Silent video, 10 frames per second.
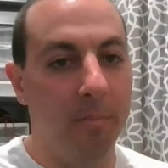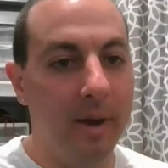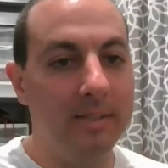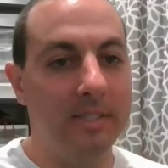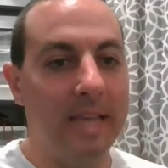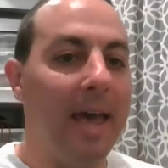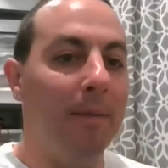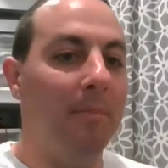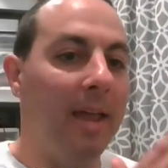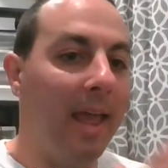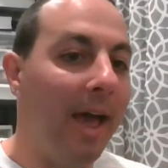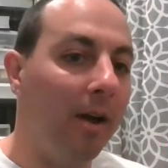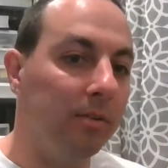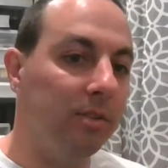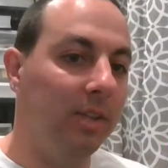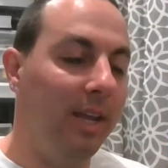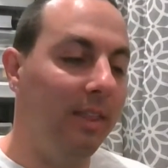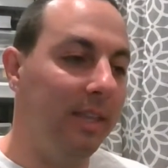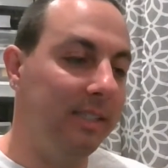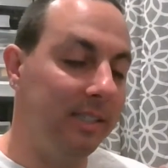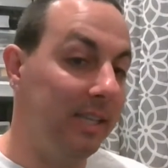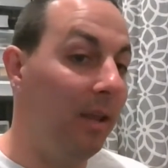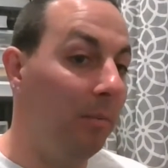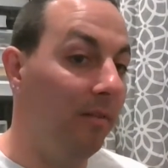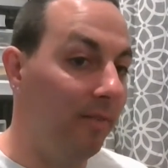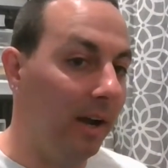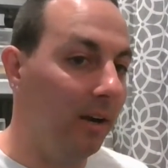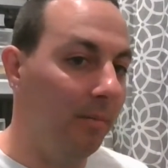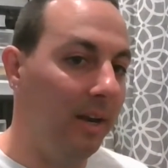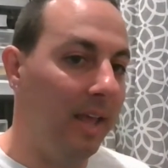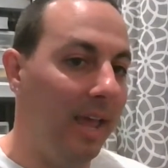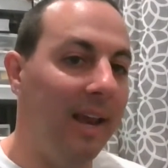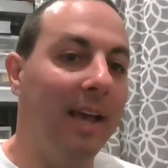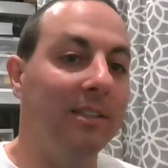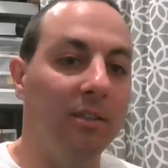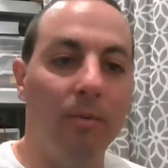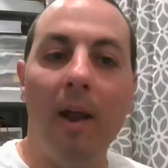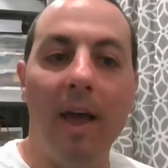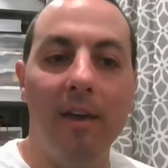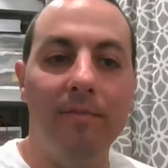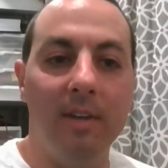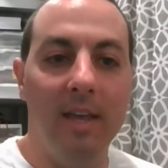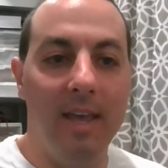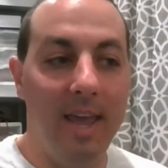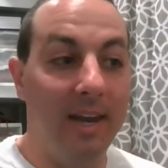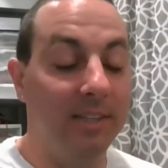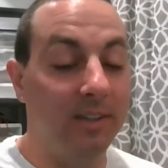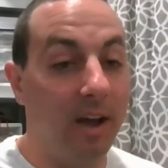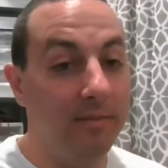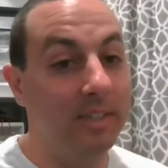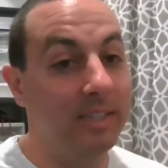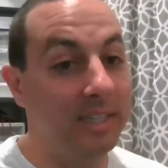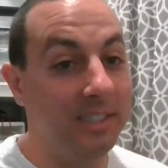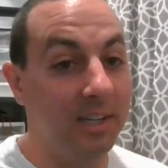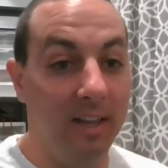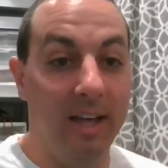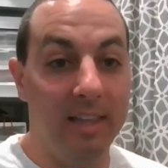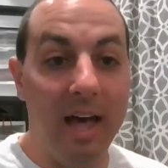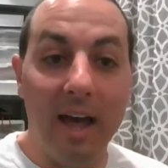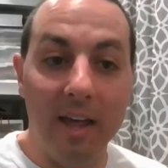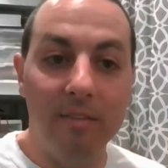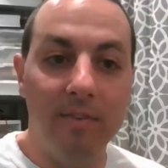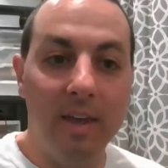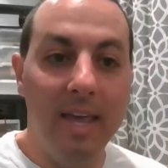months at my house in this same environment and has thrived and is obviously still alive,